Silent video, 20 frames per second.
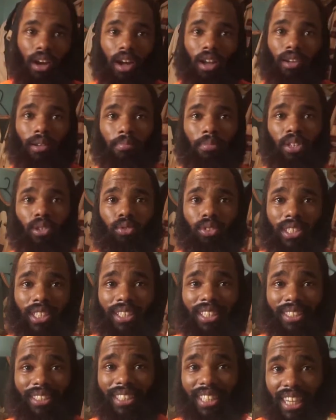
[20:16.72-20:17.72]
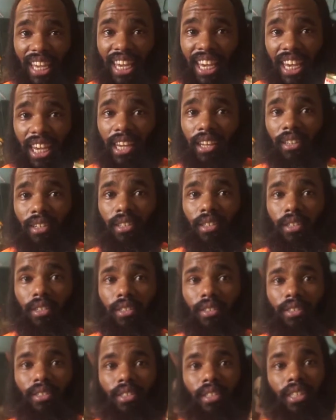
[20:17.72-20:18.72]
All I'm using is canned
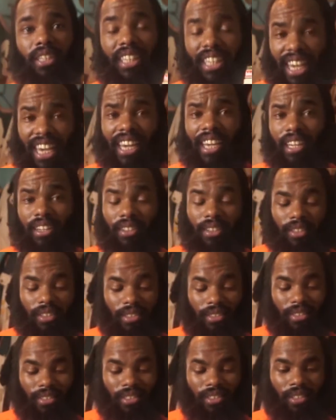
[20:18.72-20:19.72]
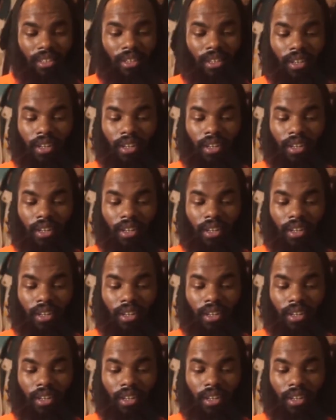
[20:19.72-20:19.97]
goods. Canned goods.